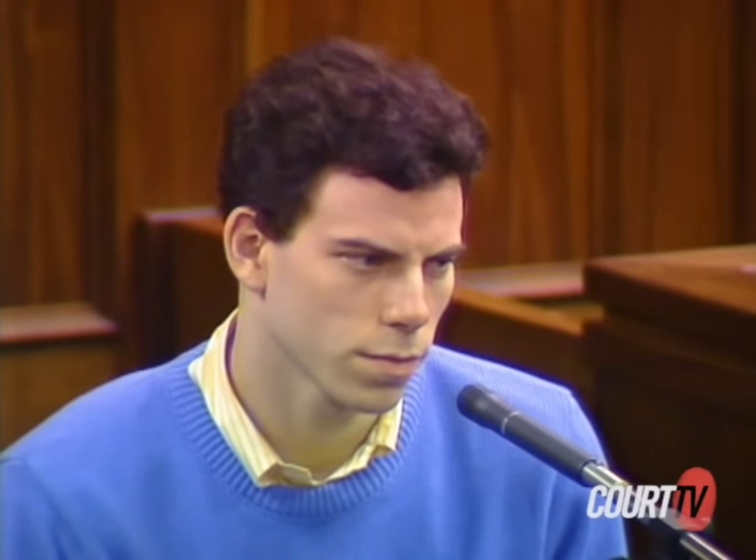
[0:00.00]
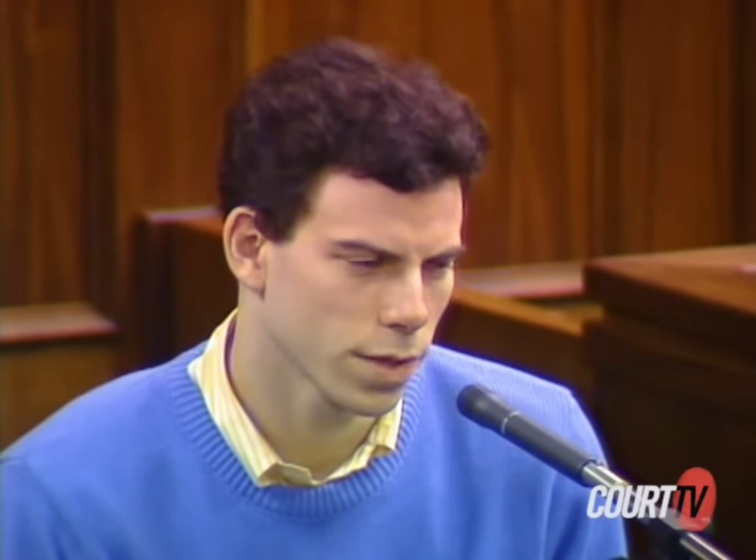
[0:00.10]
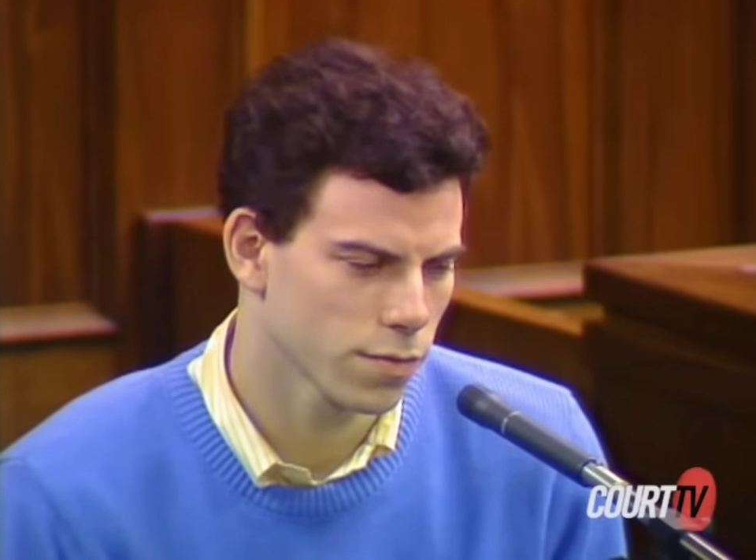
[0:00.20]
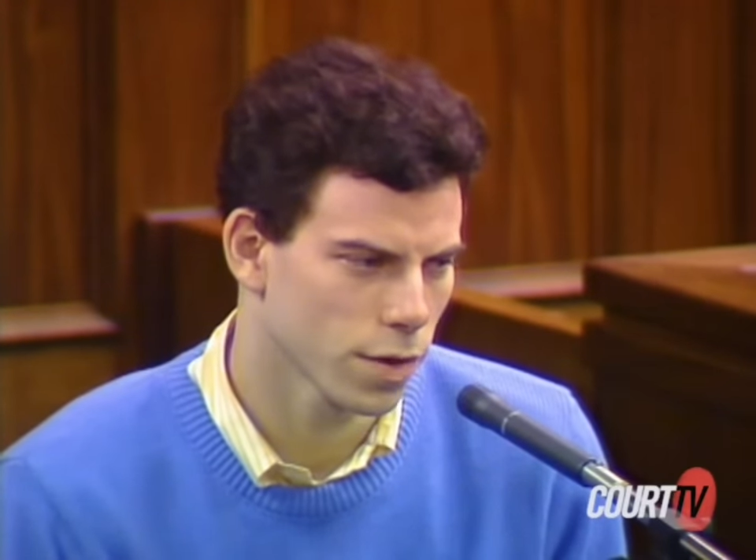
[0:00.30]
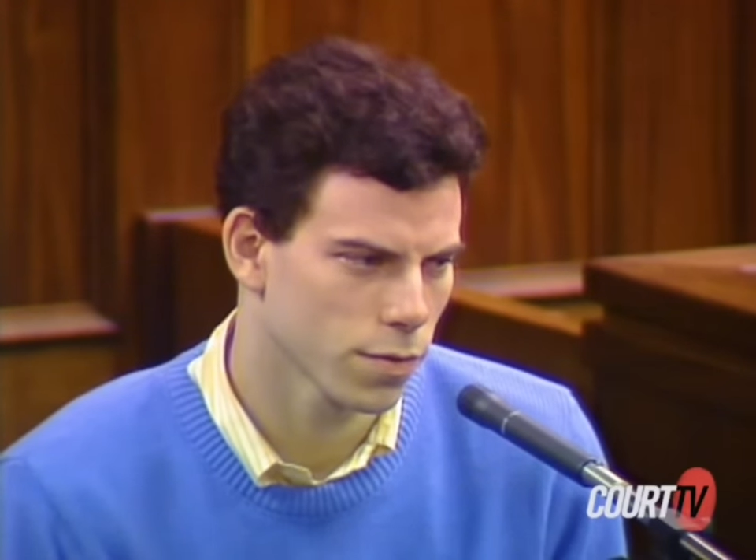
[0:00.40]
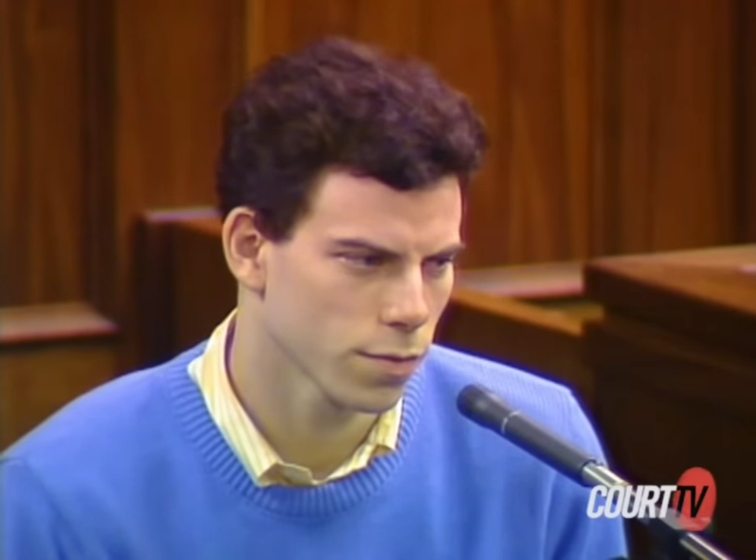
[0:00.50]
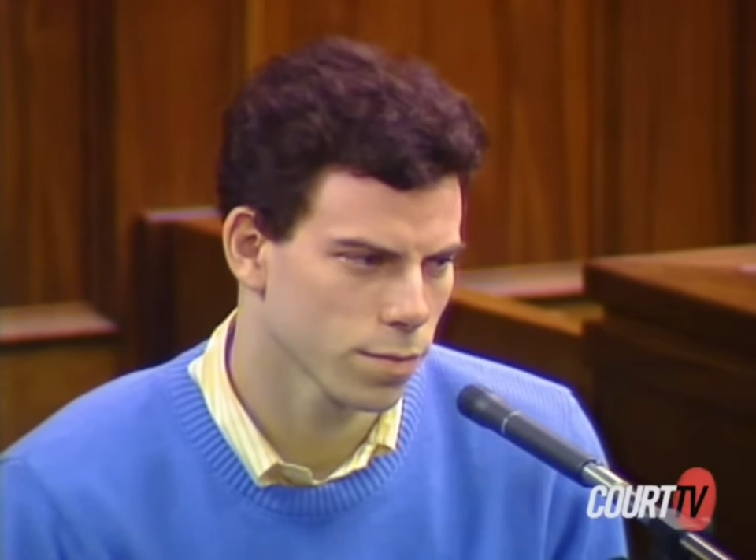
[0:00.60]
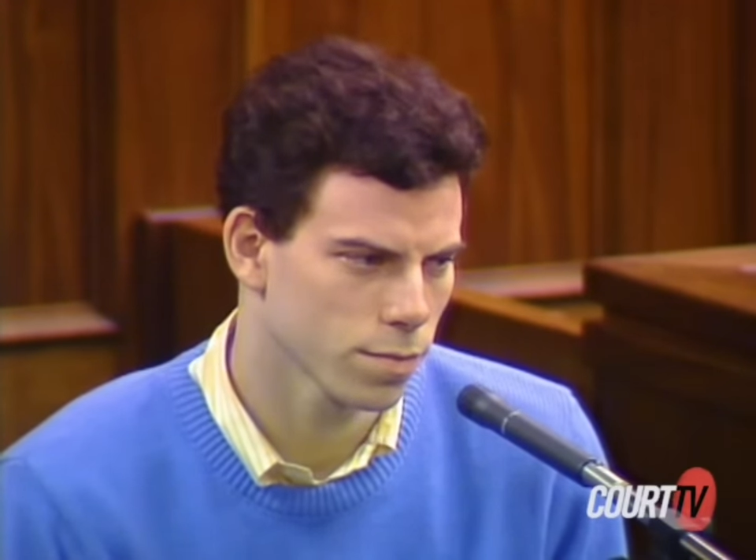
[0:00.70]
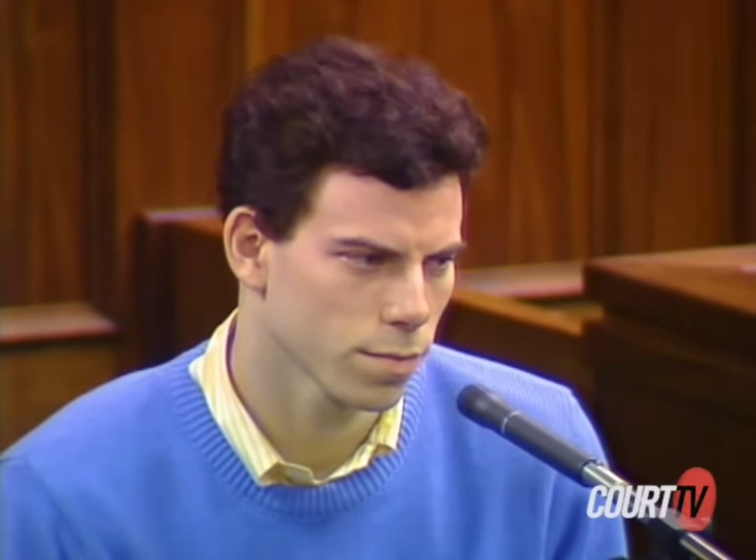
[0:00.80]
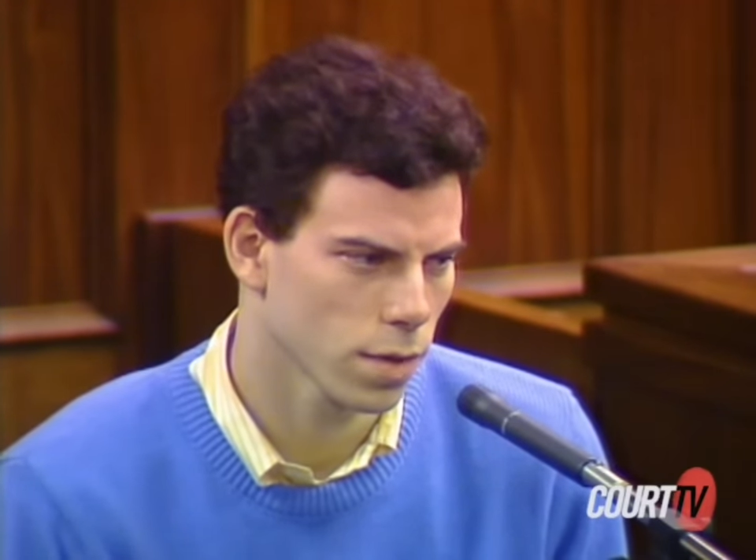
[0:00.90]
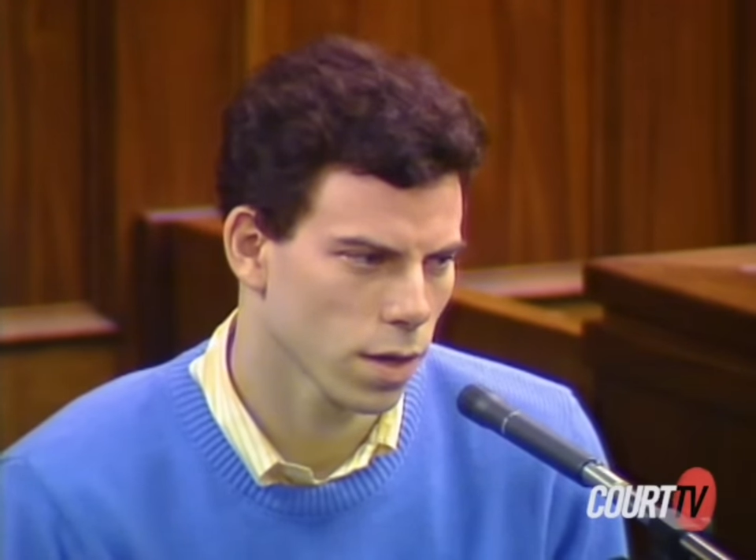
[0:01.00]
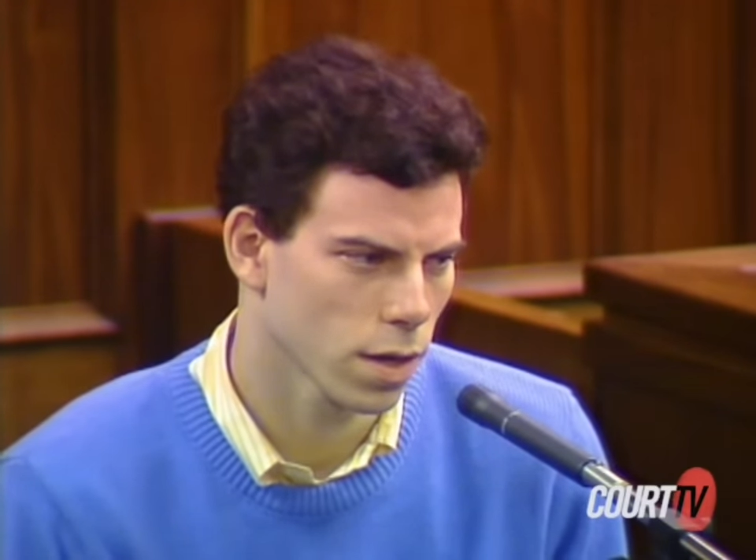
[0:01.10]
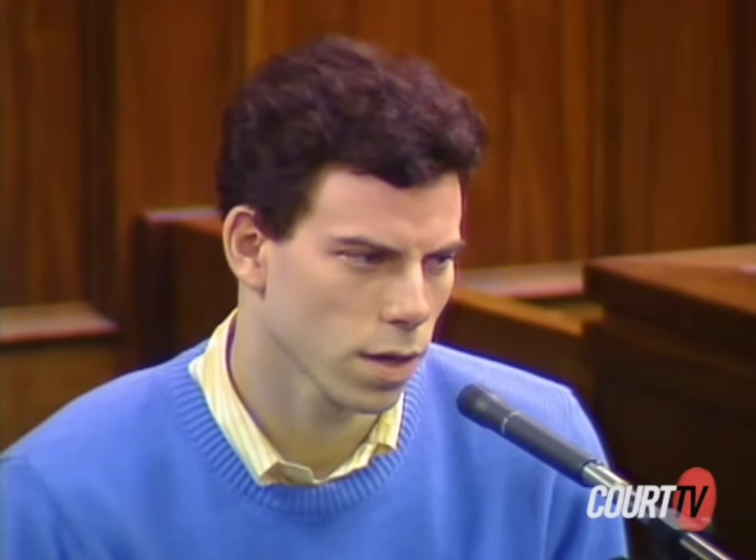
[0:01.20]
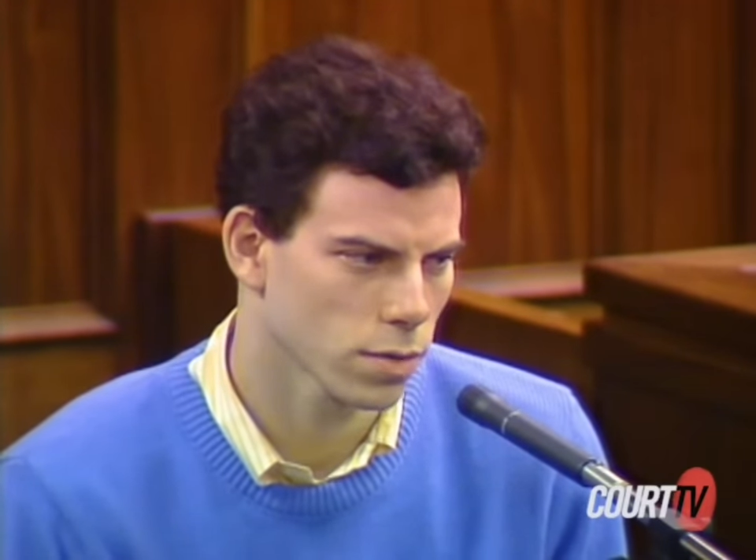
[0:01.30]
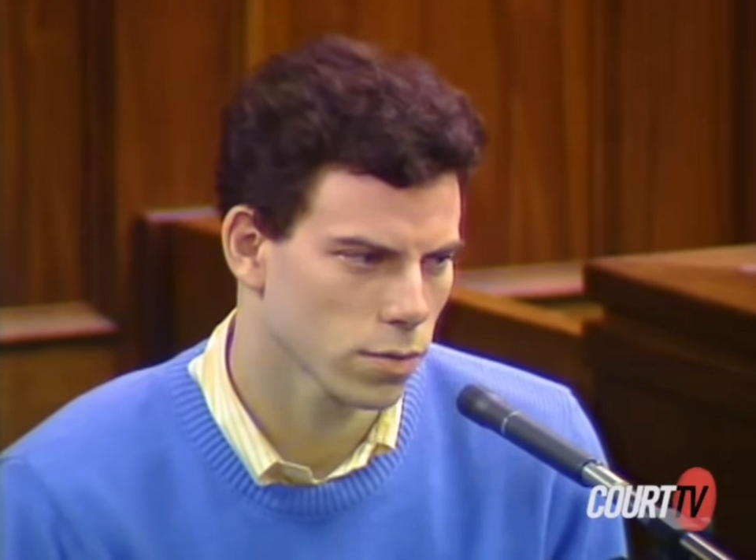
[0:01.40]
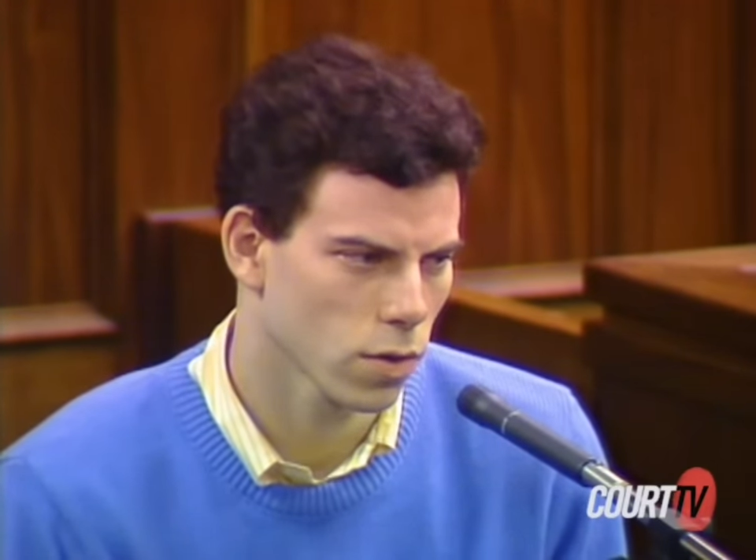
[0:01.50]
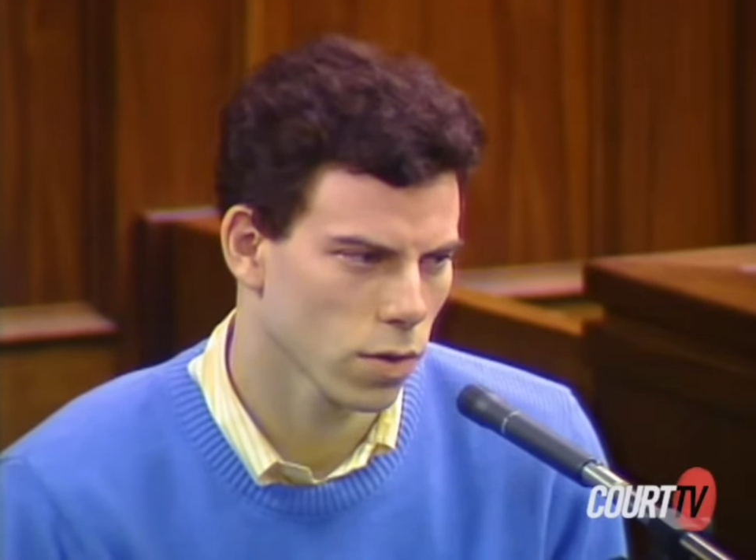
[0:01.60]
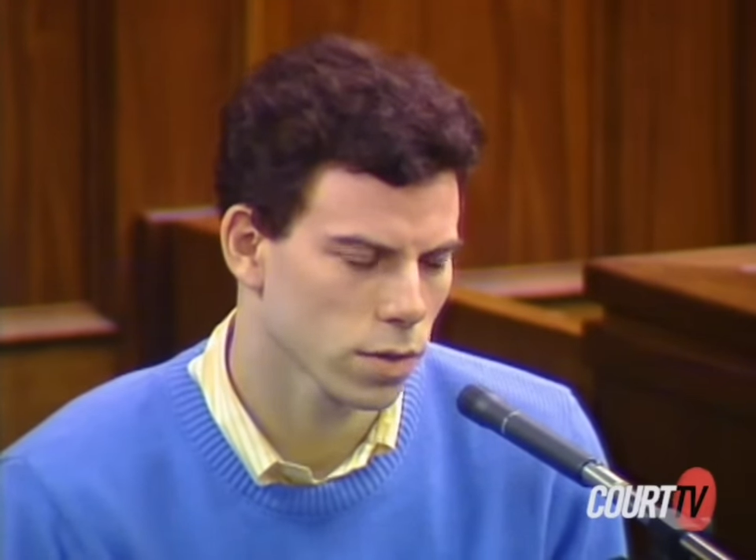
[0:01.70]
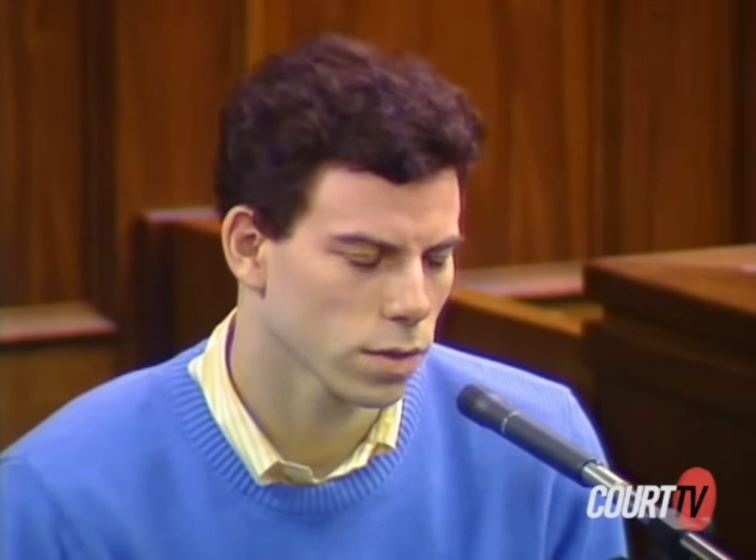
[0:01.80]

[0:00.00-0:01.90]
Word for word: made fun of him, uh, talked a